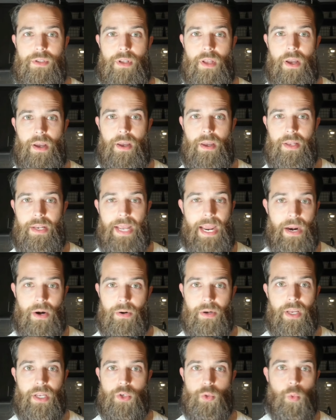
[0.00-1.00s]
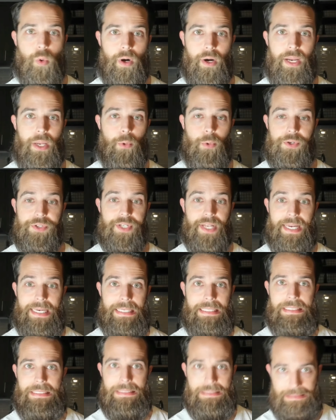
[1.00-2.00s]
an area to where it was
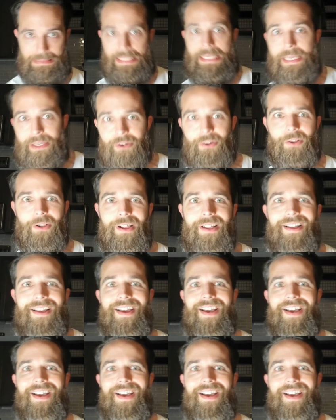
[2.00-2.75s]
like illegal